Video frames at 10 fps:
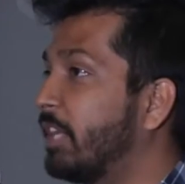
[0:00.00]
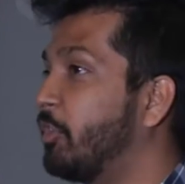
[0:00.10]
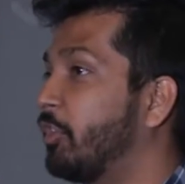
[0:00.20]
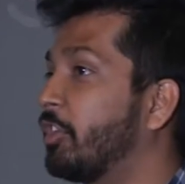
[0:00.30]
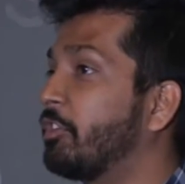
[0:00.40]
that
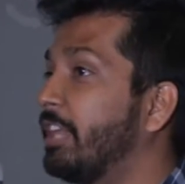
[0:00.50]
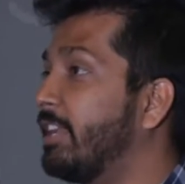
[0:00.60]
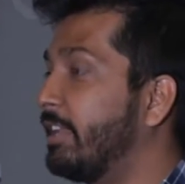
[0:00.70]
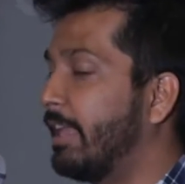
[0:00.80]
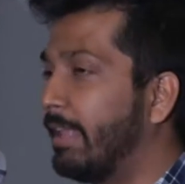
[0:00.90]
we're going to
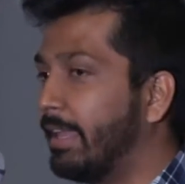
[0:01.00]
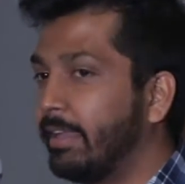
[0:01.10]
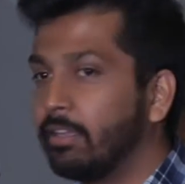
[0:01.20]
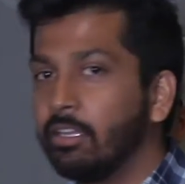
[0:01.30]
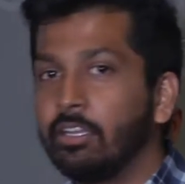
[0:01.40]
create in
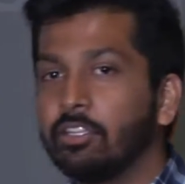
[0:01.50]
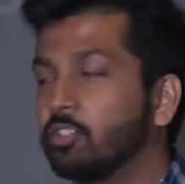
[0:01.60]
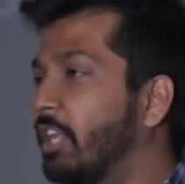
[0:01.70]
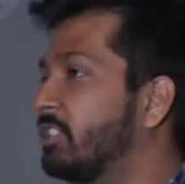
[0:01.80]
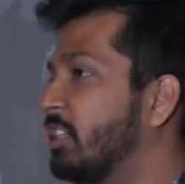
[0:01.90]
LA.
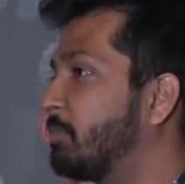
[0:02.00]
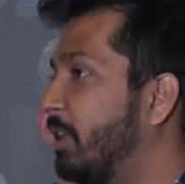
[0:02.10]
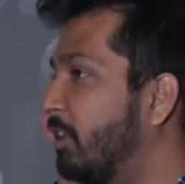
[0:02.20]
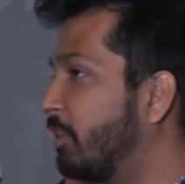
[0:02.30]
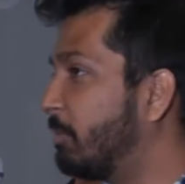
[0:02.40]
So I'll just
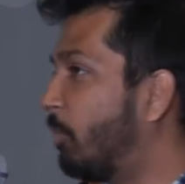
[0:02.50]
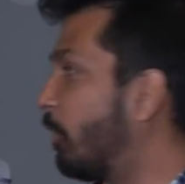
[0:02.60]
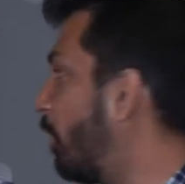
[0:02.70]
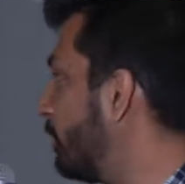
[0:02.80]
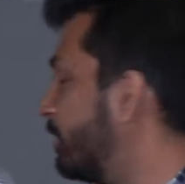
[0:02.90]
explain a little
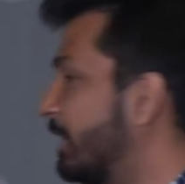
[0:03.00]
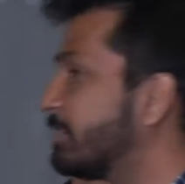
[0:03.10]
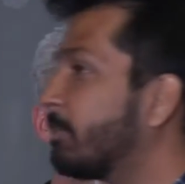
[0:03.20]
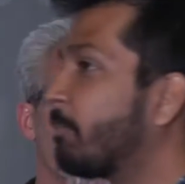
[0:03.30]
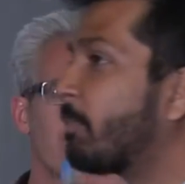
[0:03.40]
more on
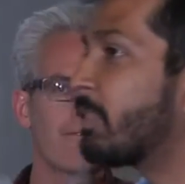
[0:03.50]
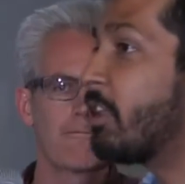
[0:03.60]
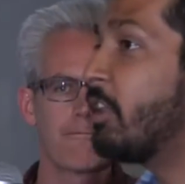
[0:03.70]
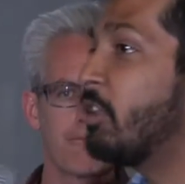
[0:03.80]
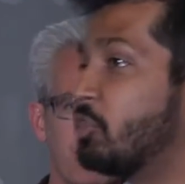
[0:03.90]
this.
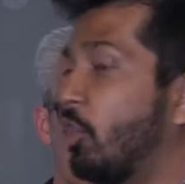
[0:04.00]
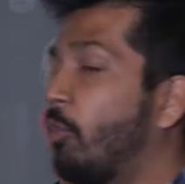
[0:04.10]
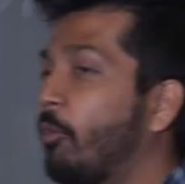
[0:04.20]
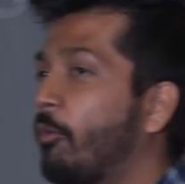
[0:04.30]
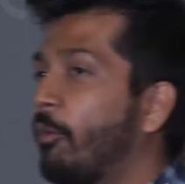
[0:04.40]

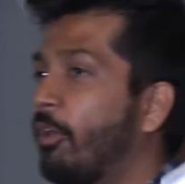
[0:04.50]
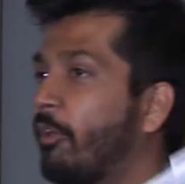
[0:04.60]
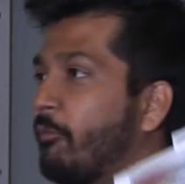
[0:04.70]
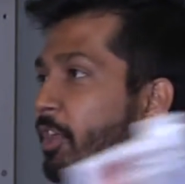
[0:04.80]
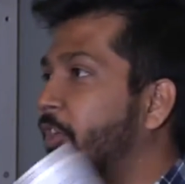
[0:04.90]
So
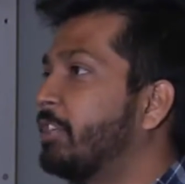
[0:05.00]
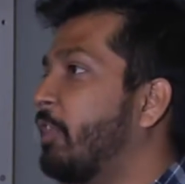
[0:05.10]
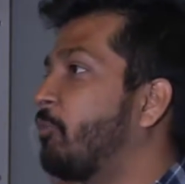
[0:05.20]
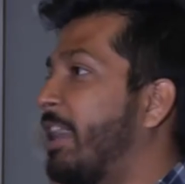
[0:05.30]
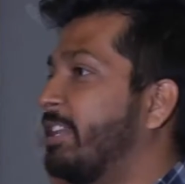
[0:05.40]
we're going to try
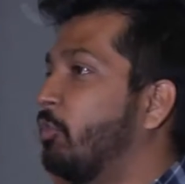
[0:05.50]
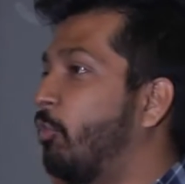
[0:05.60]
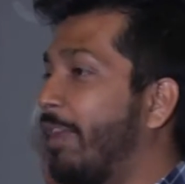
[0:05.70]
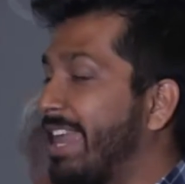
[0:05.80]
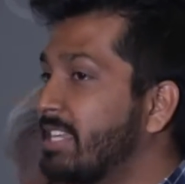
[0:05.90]
to find
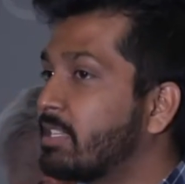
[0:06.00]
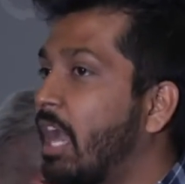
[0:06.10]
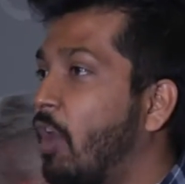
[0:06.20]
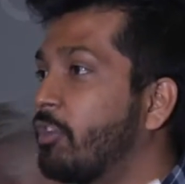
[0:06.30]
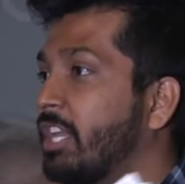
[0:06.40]
out ways
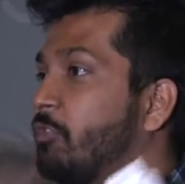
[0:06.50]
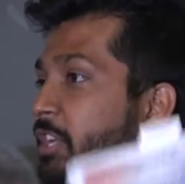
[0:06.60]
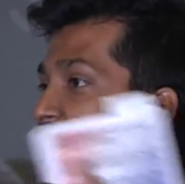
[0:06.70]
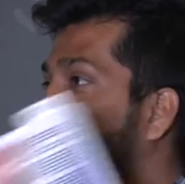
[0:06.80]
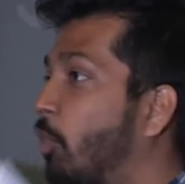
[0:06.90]
how we can
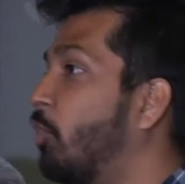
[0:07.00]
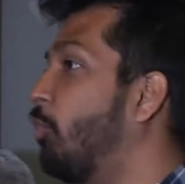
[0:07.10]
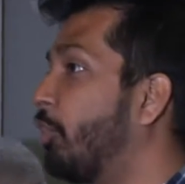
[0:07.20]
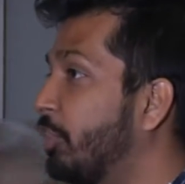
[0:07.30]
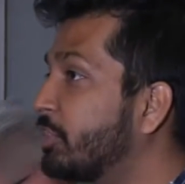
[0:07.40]
reach more
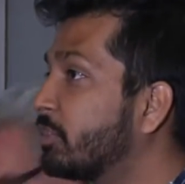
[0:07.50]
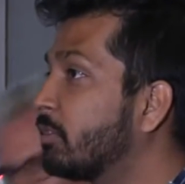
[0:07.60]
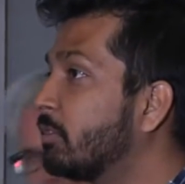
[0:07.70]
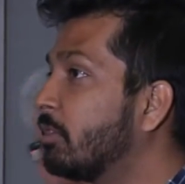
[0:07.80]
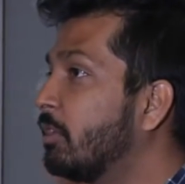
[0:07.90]
voters.
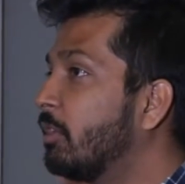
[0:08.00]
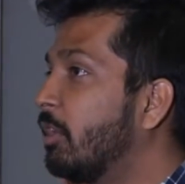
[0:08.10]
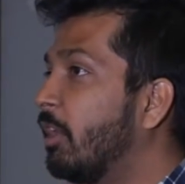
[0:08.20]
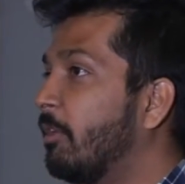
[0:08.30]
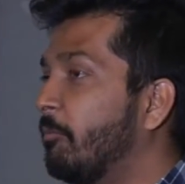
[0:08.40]

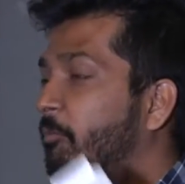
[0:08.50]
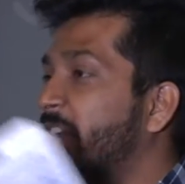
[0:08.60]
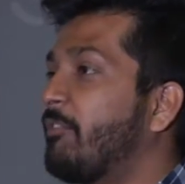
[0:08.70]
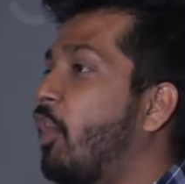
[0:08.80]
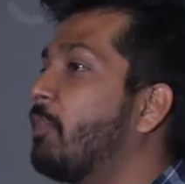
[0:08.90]

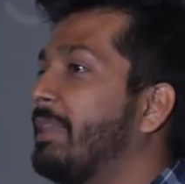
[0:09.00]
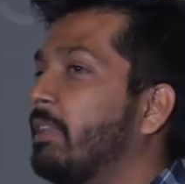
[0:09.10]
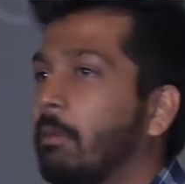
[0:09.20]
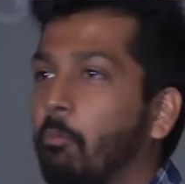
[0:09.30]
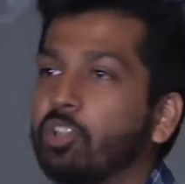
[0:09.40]
We have all
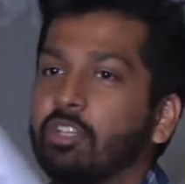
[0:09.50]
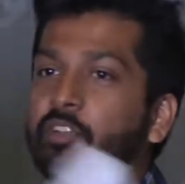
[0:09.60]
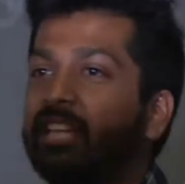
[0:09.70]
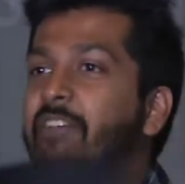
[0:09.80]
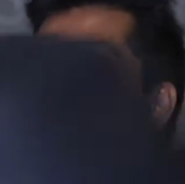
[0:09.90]
been, most
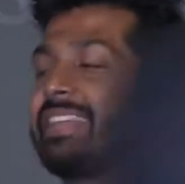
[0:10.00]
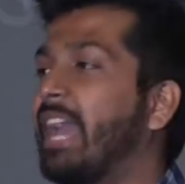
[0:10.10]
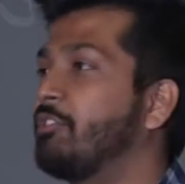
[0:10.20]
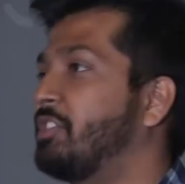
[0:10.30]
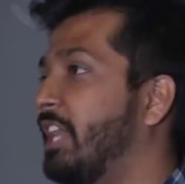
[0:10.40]
of us have been
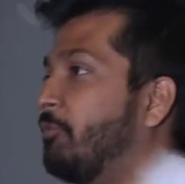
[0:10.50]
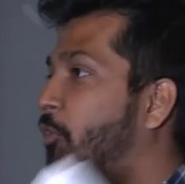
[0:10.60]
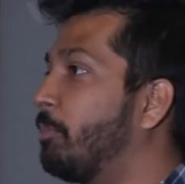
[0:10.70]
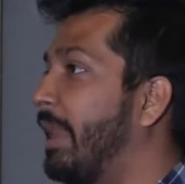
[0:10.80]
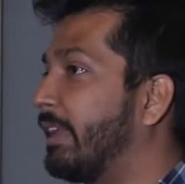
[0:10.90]
canvassing and
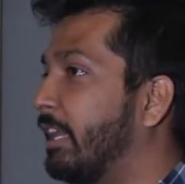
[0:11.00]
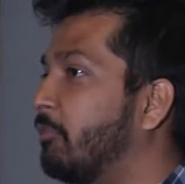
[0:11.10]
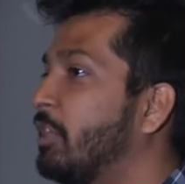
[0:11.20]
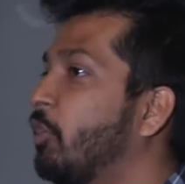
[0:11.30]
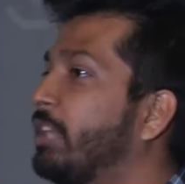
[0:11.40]
phone
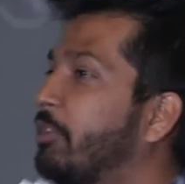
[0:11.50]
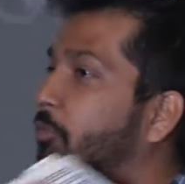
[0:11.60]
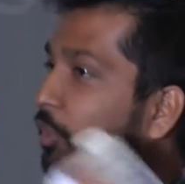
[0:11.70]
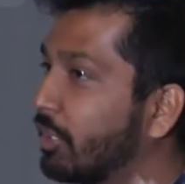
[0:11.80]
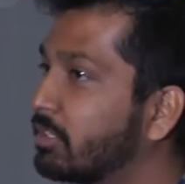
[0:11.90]
banking. We know
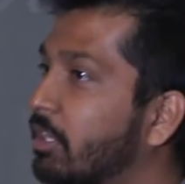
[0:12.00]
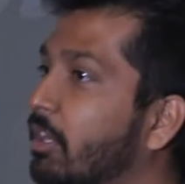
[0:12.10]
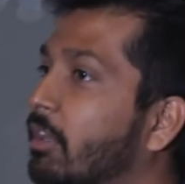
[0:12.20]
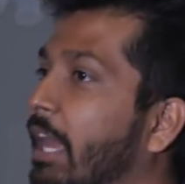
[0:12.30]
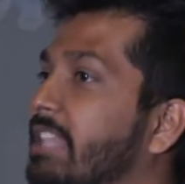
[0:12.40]
that works,
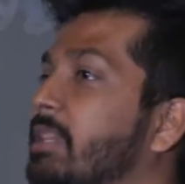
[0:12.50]
and